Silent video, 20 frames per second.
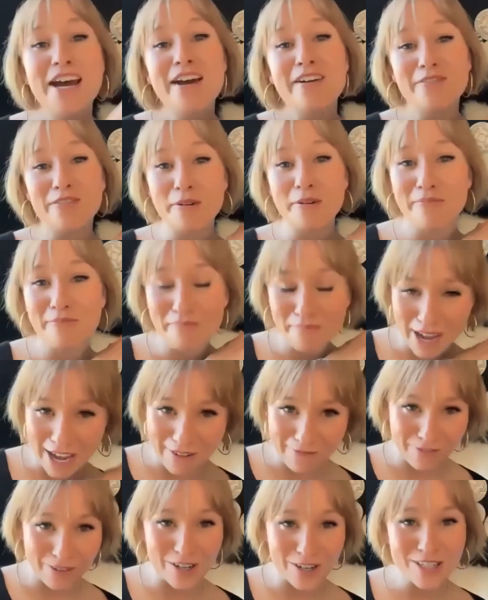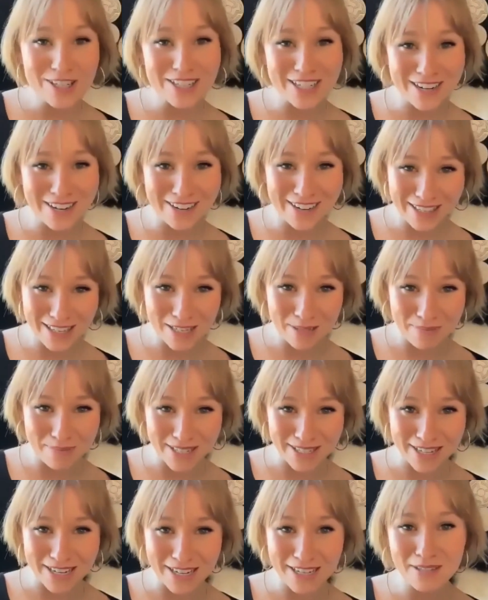from my first year in this
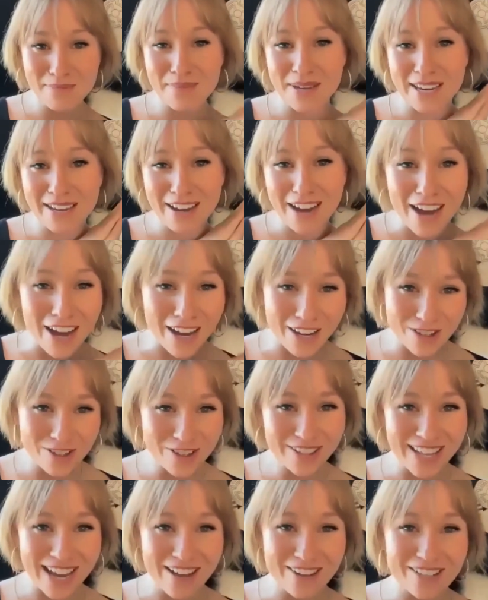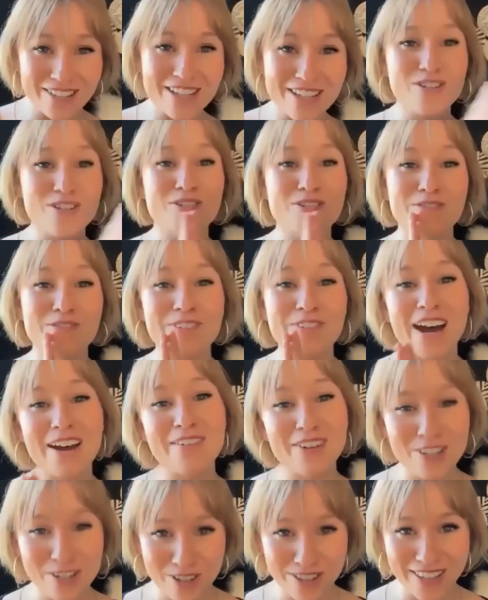business being 100,000 to
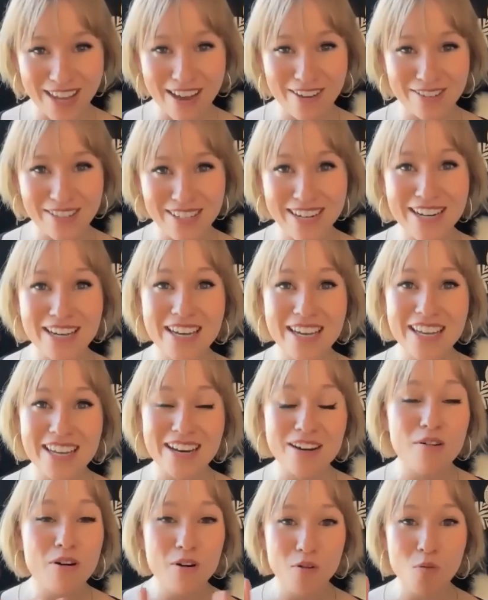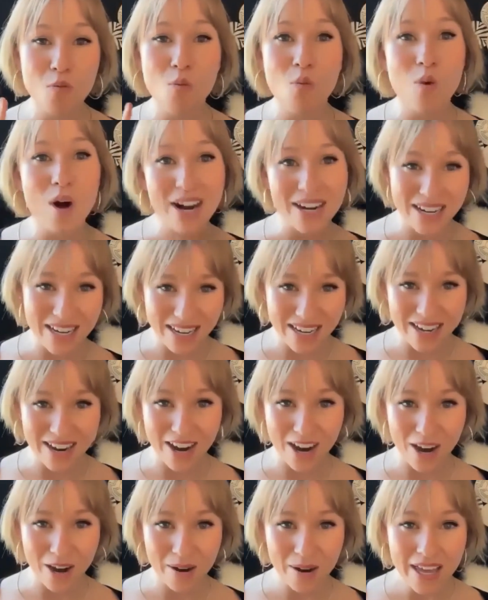500,000 in 1
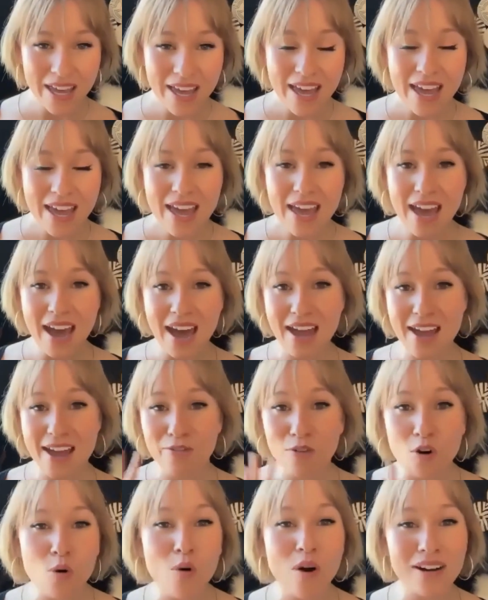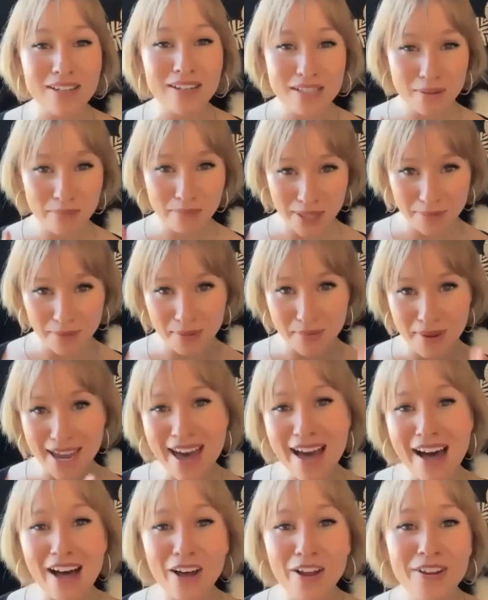year. I have quantum leaped my
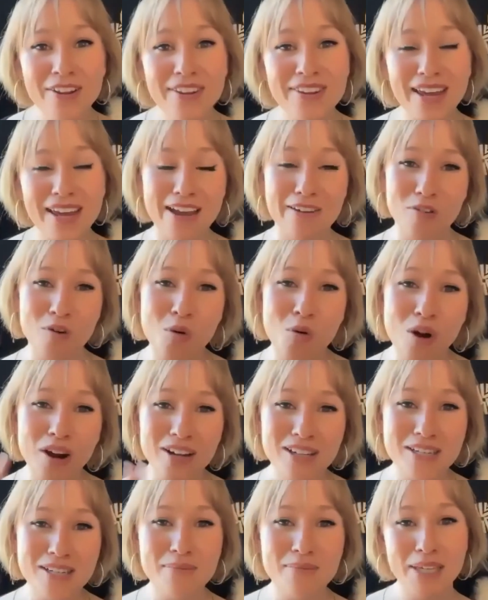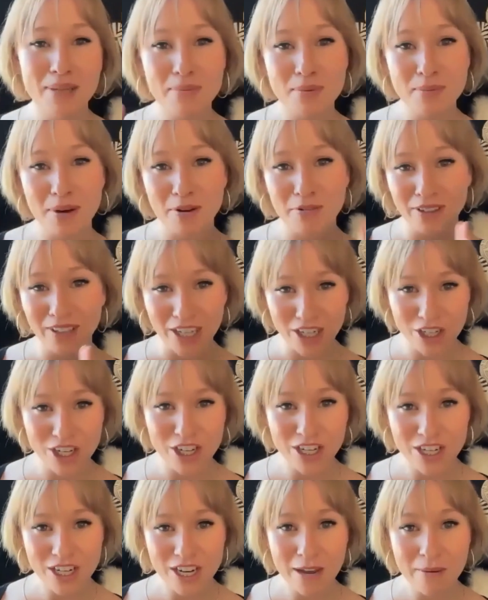health. I have quantum leaped my
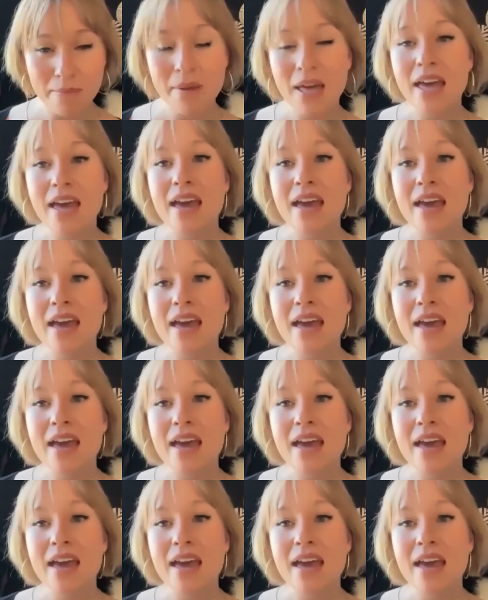relationship.